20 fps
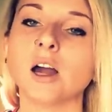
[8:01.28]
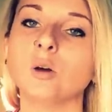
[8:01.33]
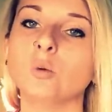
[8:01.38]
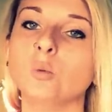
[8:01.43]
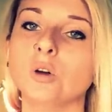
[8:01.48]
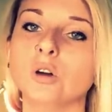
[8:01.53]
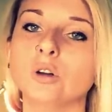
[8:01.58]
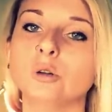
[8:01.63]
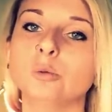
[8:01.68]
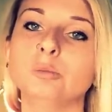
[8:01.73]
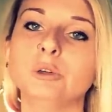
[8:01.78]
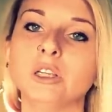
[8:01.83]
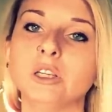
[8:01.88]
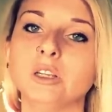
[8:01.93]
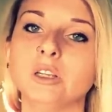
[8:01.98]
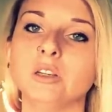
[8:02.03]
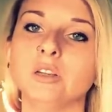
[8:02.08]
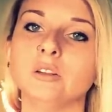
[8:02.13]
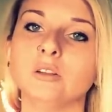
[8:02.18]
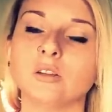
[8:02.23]
I will
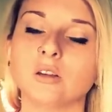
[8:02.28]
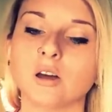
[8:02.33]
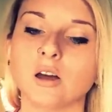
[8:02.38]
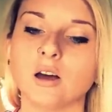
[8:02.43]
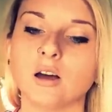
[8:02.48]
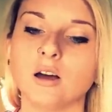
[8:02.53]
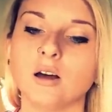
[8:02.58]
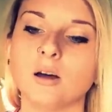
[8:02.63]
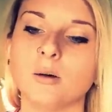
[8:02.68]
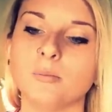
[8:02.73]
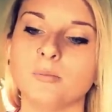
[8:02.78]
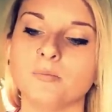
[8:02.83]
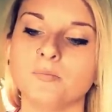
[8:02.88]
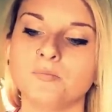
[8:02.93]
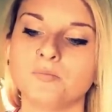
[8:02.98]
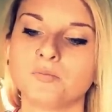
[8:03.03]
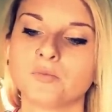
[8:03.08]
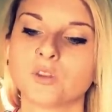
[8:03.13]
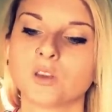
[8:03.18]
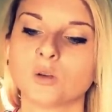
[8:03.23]
be
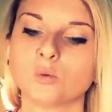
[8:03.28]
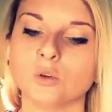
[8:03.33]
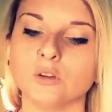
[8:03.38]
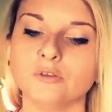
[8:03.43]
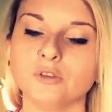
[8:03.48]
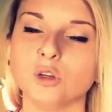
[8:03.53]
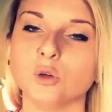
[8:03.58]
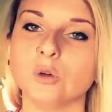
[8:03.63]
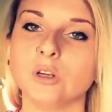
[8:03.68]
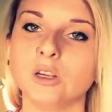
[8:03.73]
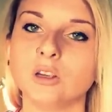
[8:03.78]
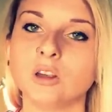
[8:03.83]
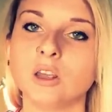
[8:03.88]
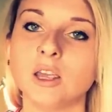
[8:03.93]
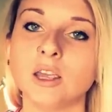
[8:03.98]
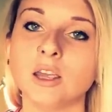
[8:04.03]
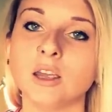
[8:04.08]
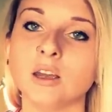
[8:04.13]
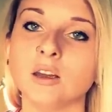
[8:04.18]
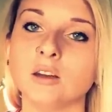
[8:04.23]
reviewing
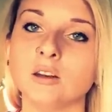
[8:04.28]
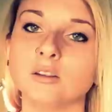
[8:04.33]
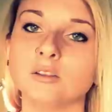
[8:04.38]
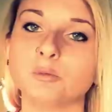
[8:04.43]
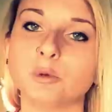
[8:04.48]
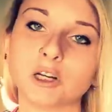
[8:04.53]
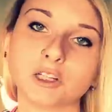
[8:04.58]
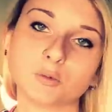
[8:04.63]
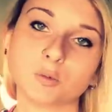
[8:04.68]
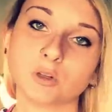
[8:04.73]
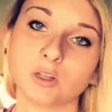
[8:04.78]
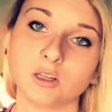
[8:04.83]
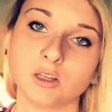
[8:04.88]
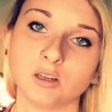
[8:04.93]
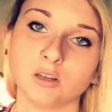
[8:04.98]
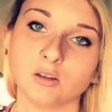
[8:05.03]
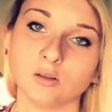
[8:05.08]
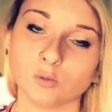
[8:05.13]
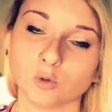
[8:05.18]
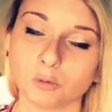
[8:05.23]
and
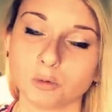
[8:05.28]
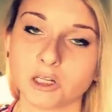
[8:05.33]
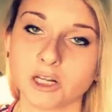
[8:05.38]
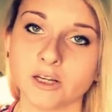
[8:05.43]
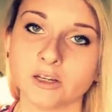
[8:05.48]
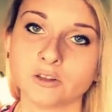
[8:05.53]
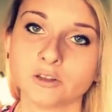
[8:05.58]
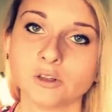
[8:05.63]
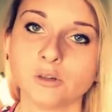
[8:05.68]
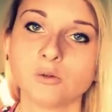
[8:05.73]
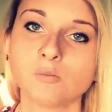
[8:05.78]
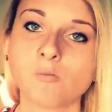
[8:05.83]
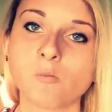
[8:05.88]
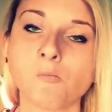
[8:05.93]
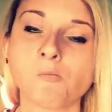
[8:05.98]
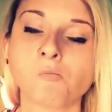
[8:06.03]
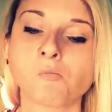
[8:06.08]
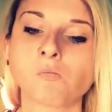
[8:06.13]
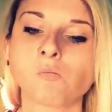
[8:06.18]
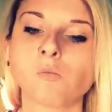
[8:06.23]
possibly replying
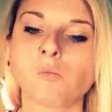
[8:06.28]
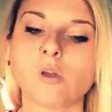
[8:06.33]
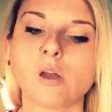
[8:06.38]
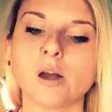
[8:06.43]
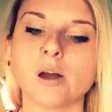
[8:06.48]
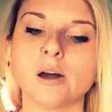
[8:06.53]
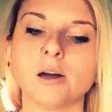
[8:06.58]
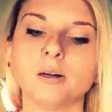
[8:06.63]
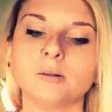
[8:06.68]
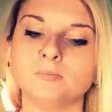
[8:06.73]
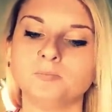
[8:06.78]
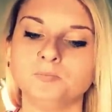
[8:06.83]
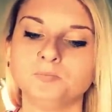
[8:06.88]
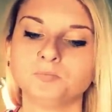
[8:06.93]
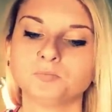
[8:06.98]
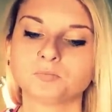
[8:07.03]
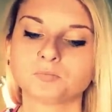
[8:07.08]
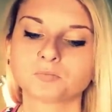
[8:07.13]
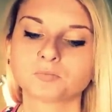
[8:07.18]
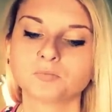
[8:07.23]
to.
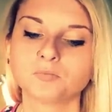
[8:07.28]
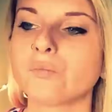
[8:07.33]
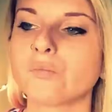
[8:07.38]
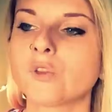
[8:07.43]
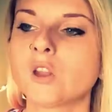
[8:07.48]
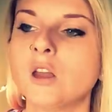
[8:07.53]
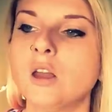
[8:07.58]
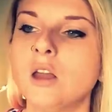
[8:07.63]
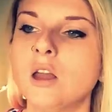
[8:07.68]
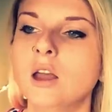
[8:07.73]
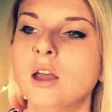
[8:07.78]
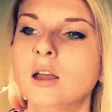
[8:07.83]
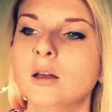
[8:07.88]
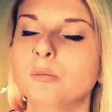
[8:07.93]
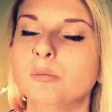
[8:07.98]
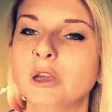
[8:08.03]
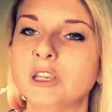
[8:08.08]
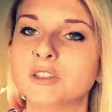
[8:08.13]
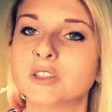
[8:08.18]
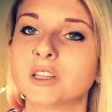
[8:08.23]

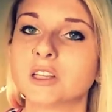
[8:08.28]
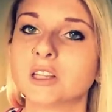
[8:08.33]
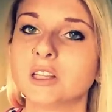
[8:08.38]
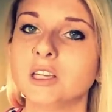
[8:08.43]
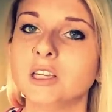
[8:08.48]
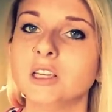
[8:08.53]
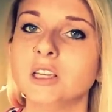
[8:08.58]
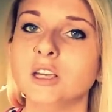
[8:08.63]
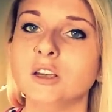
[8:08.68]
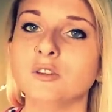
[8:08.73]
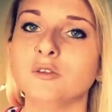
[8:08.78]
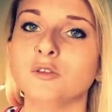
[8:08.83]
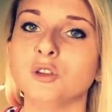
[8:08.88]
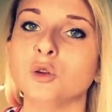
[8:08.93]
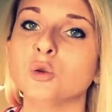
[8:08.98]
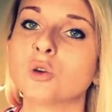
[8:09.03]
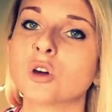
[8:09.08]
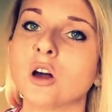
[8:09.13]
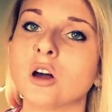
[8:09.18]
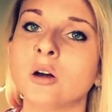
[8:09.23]
Basically, if
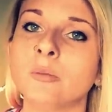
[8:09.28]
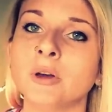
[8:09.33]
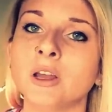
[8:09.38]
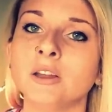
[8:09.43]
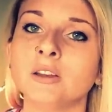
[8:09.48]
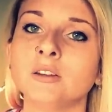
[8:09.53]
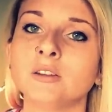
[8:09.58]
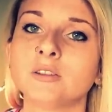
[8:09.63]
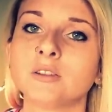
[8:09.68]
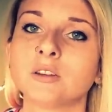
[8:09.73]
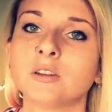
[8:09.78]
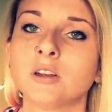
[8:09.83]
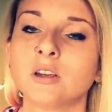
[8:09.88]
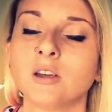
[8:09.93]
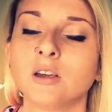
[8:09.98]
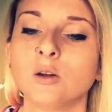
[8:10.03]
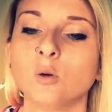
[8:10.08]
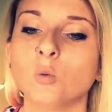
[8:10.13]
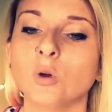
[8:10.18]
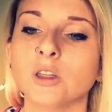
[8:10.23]
you comment
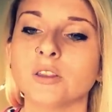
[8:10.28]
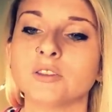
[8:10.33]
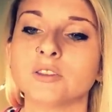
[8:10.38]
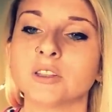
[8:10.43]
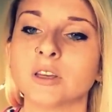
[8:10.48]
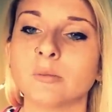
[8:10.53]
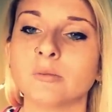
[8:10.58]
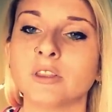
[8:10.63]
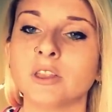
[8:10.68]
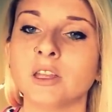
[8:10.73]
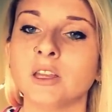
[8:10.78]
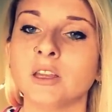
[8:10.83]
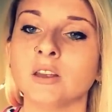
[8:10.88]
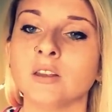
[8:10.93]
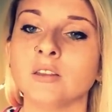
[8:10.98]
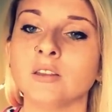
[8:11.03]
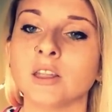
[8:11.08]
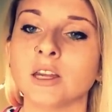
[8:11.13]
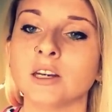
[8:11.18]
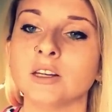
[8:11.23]
with
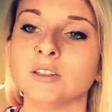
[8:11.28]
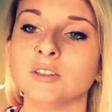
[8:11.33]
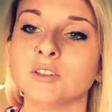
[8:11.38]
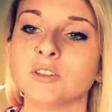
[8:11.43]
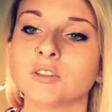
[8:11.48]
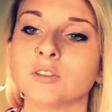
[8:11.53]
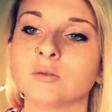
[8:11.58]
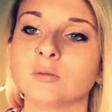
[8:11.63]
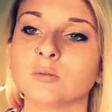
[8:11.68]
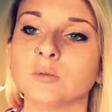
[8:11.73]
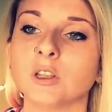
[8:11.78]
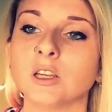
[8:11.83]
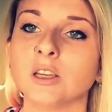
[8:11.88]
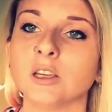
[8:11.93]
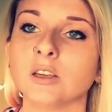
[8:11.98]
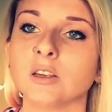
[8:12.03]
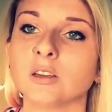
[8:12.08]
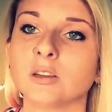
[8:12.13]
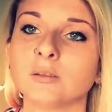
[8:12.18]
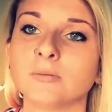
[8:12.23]
something that is
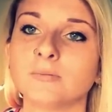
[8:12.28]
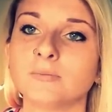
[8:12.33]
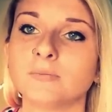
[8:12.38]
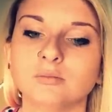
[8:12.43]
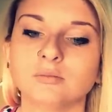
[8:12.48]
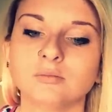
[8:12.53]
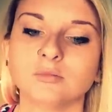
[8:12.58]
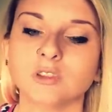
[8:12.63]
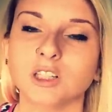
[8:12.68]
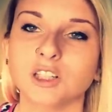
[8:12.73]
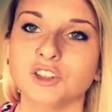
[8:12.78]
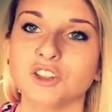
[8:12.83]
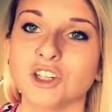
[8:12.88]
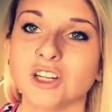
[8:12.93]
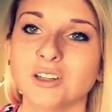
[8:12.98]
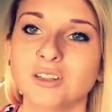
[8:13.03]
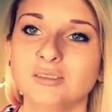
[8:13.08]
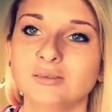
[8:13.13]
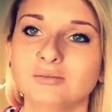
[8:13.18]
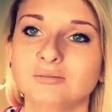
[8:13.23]
like
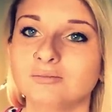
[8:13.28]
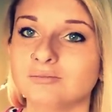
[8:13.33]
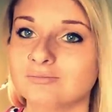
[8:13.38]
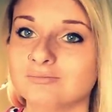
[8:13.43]
legit,